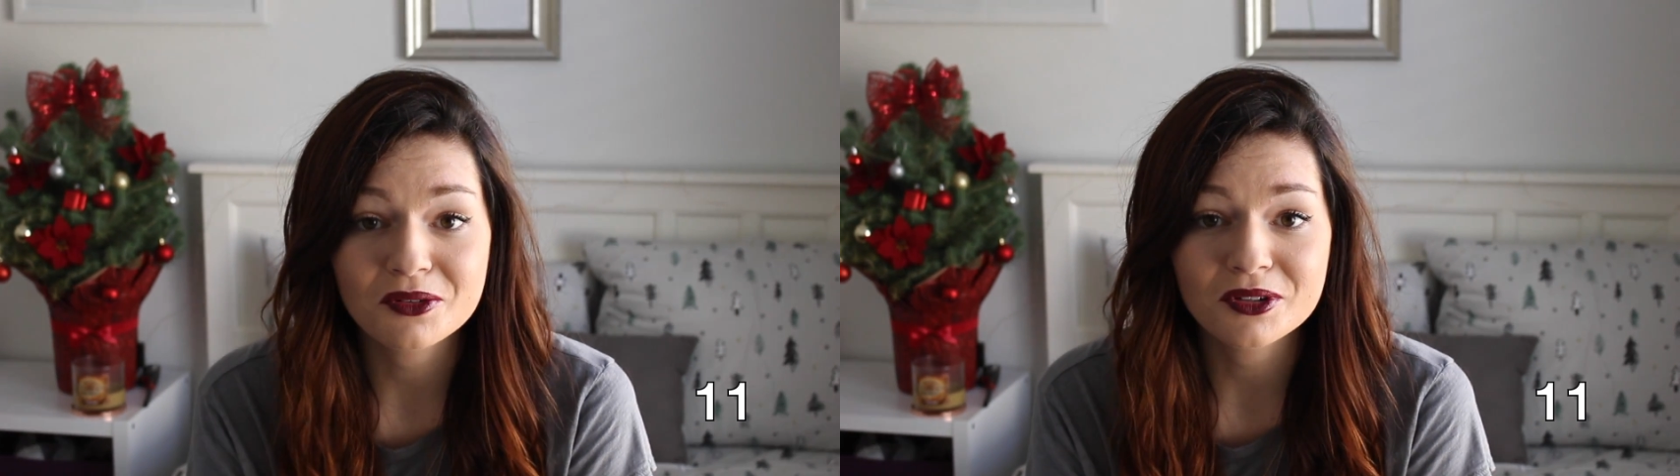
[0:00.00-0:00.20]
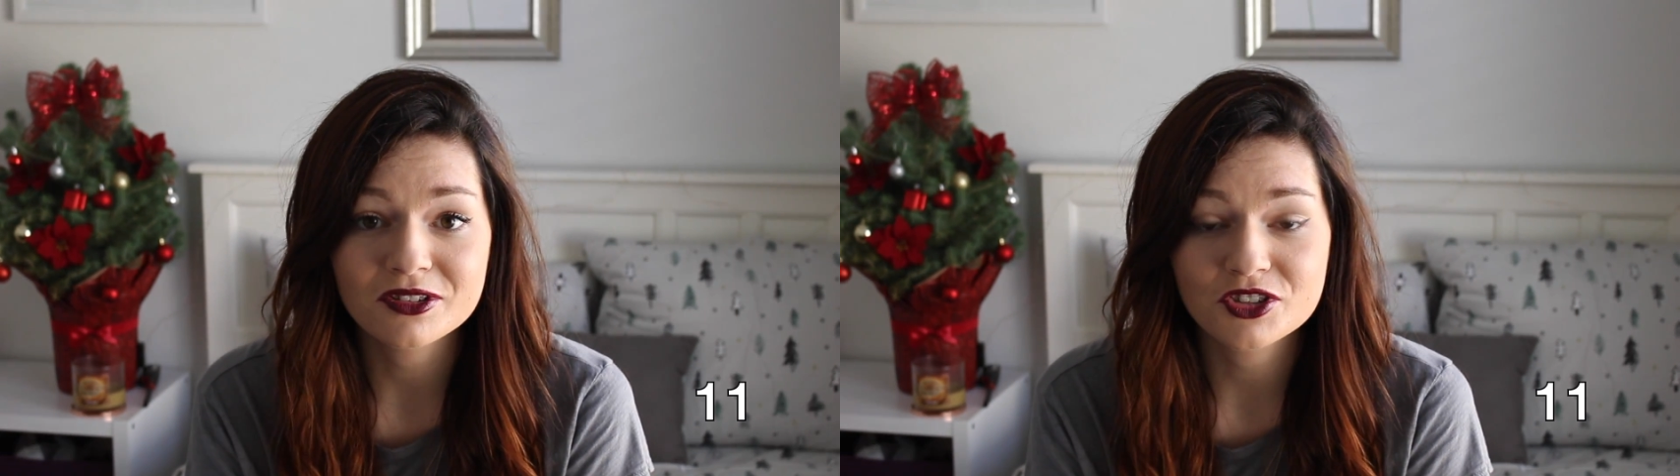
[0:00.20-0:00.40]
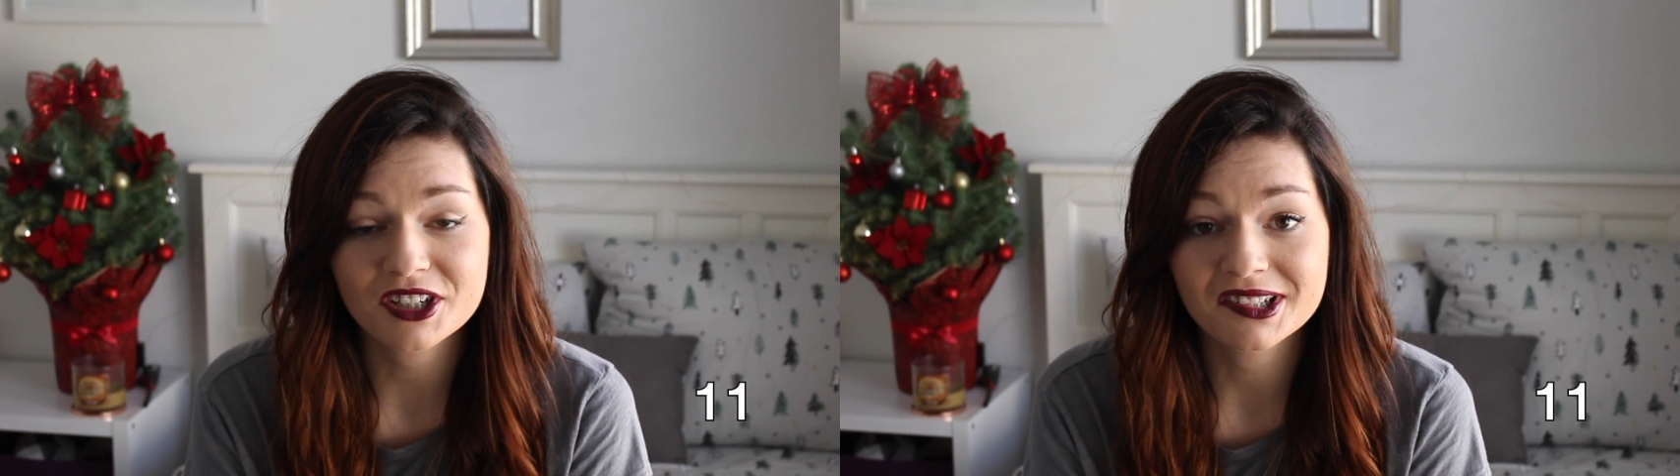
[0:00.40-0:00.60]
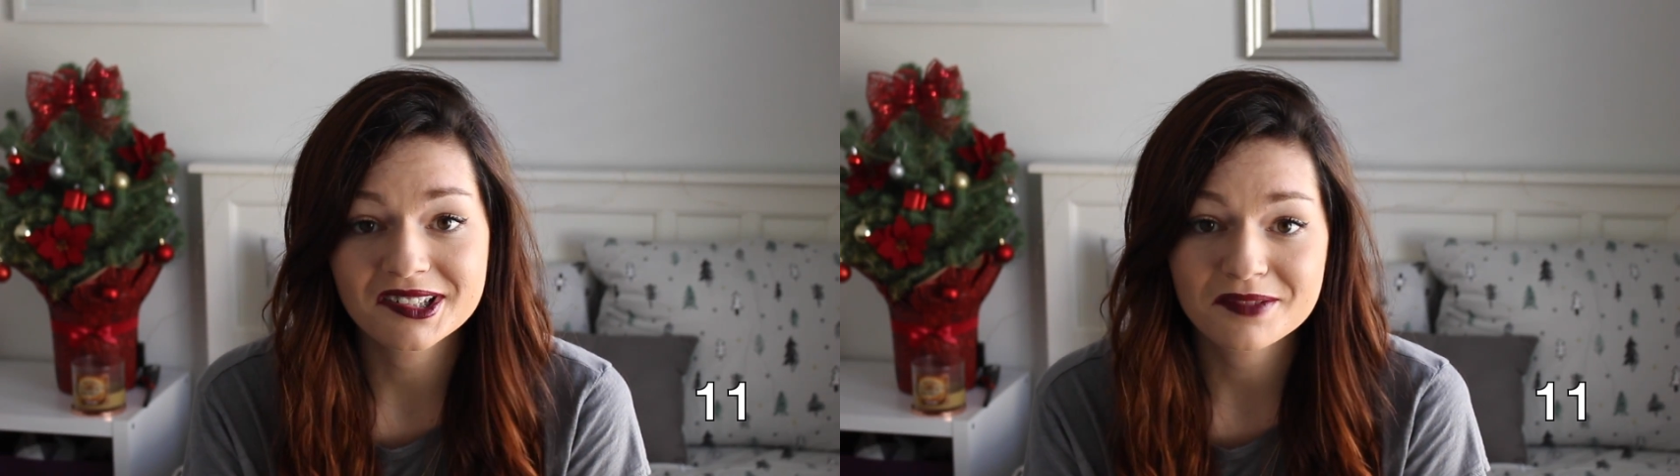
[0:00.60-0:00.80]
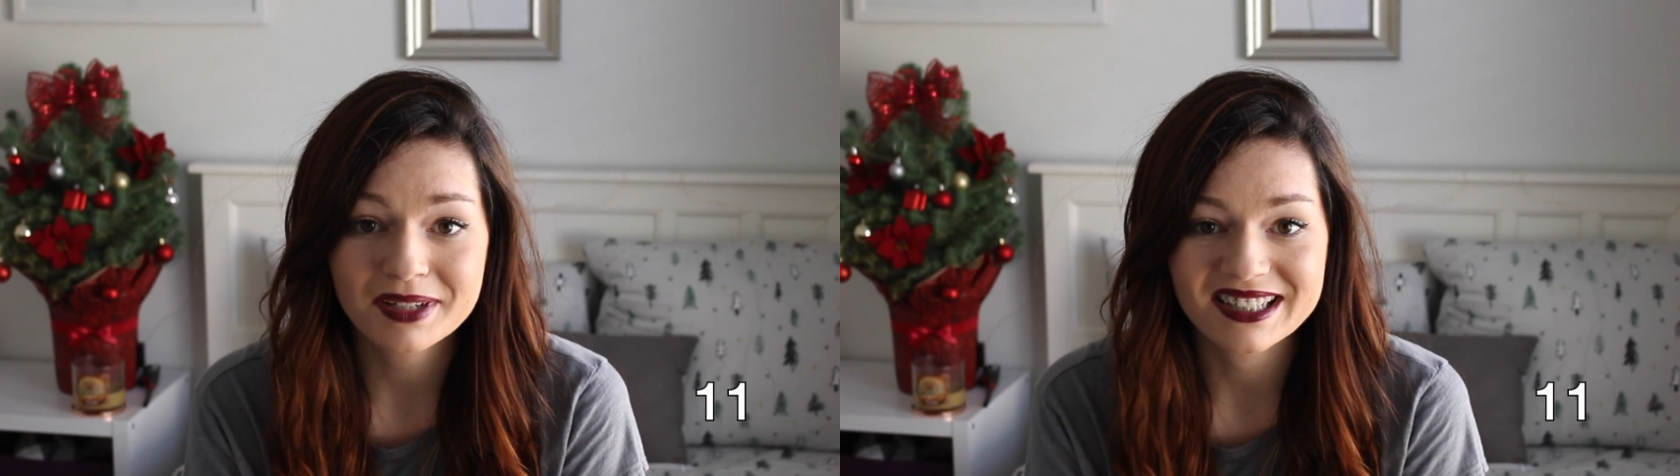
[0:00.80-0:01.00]
cool tricks
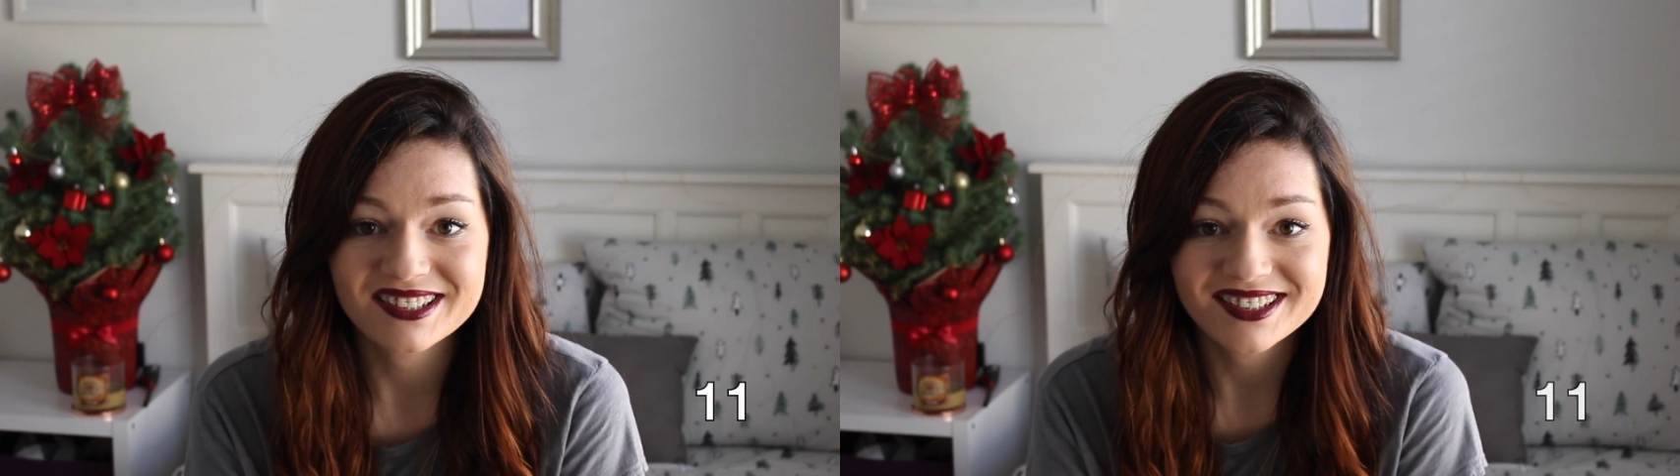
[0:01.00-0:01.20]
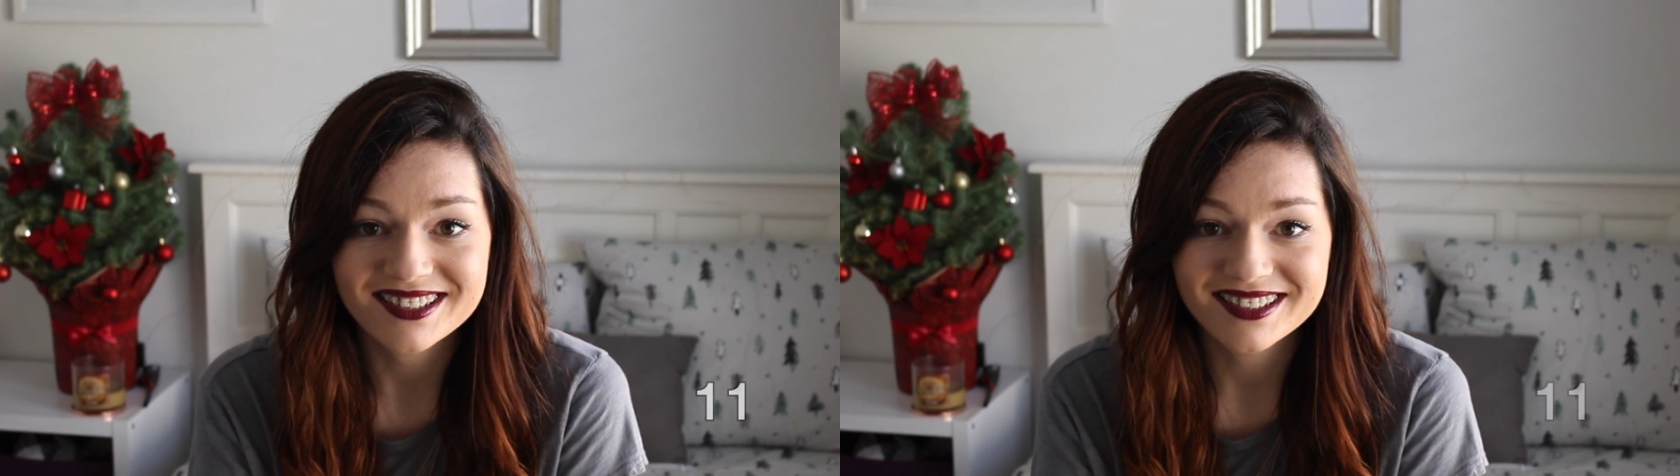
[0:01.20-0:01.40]
and spins.